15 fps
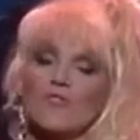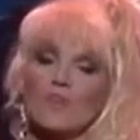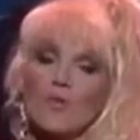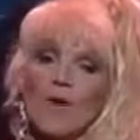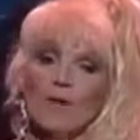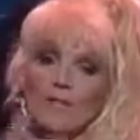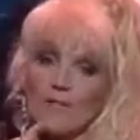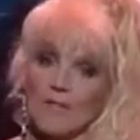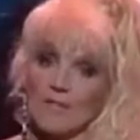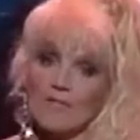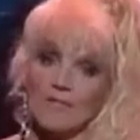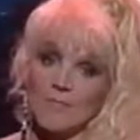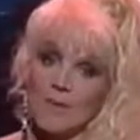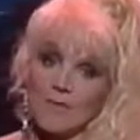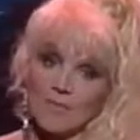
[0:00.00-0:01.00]
travel
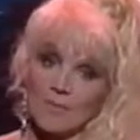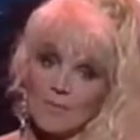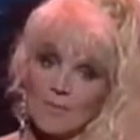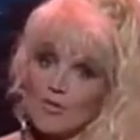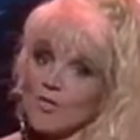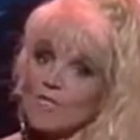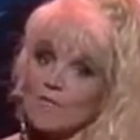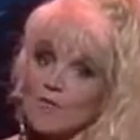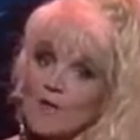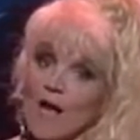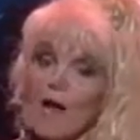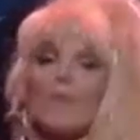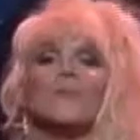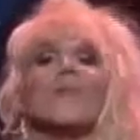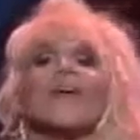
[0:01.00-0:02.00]
if possible, just for
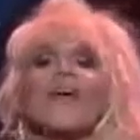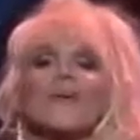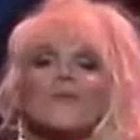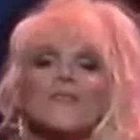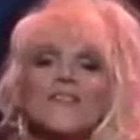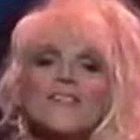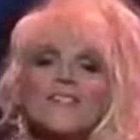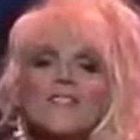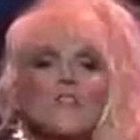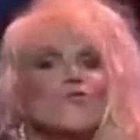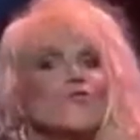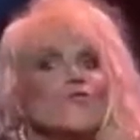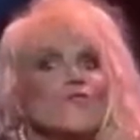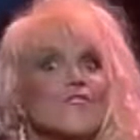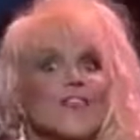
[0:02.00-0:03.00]
now. Aries,
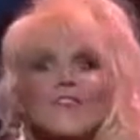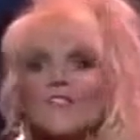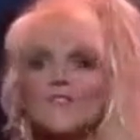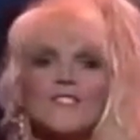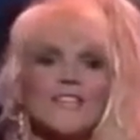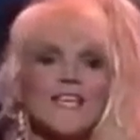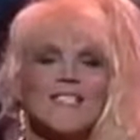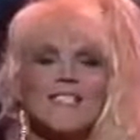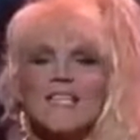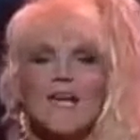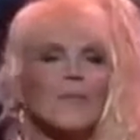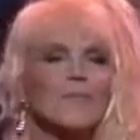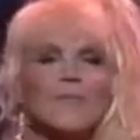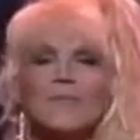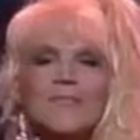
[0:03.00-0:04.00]
you feel enthusiastic,
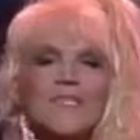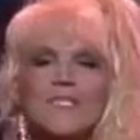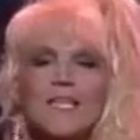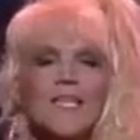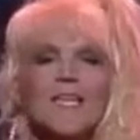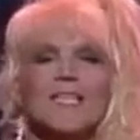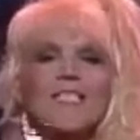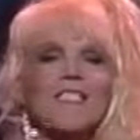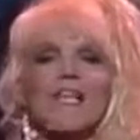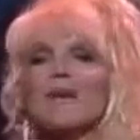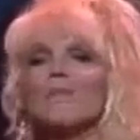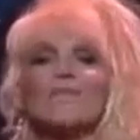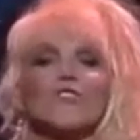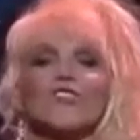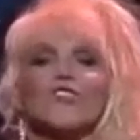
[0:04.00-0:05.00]
optimistic. It is
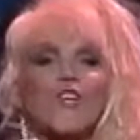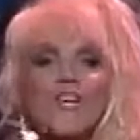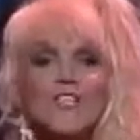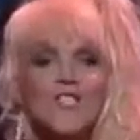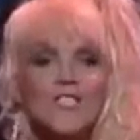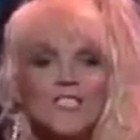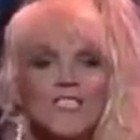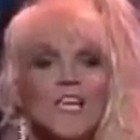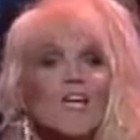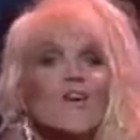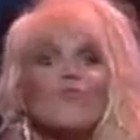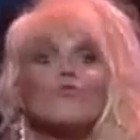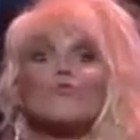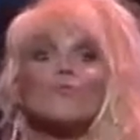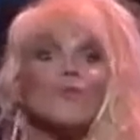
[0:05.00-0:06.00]
time for changes,
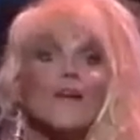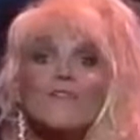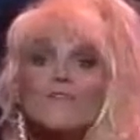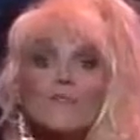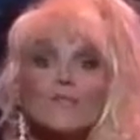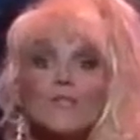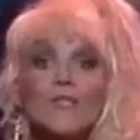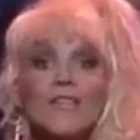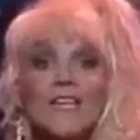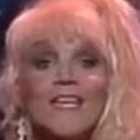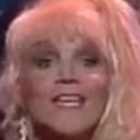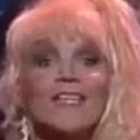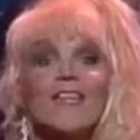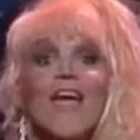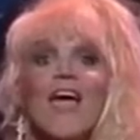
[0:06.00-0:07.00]
to break from
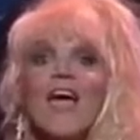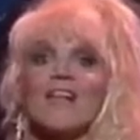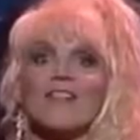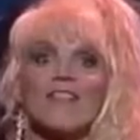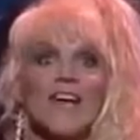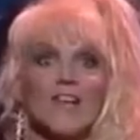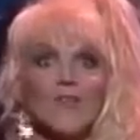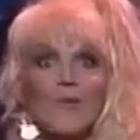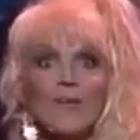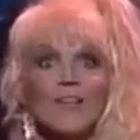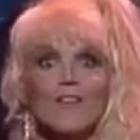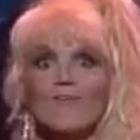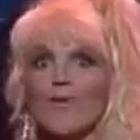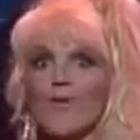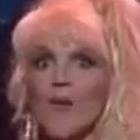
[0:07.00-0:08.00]
routine, and get
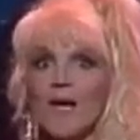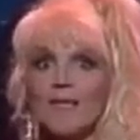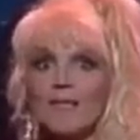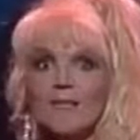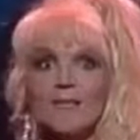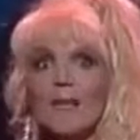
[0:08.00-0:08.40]
ready for what?